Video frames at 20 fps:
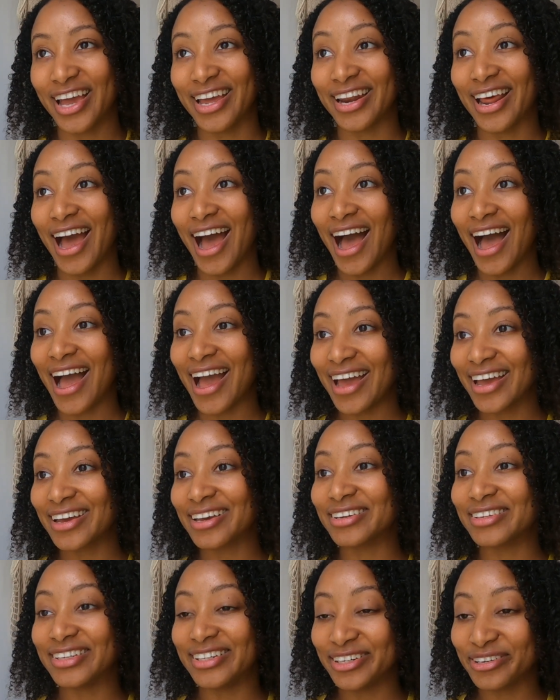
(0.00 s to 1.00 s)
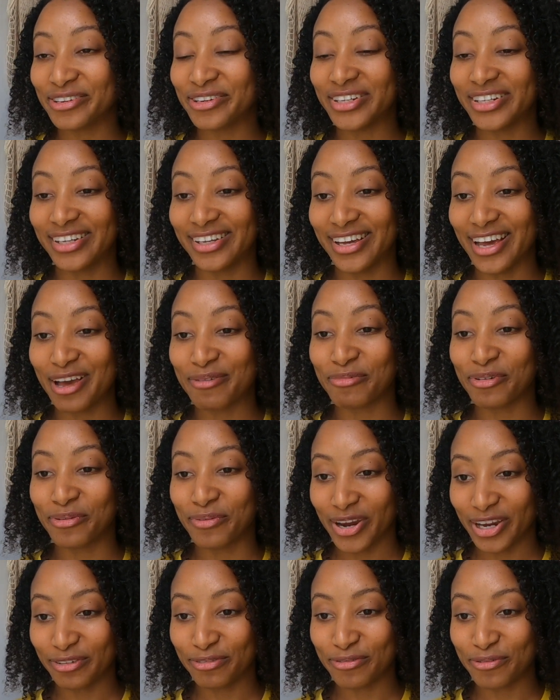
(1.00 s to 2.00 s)
And I literally am
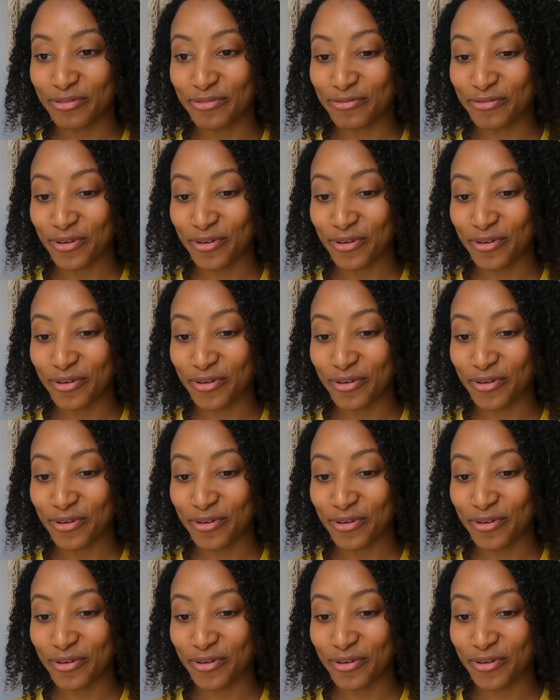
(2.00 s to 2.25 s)
grateful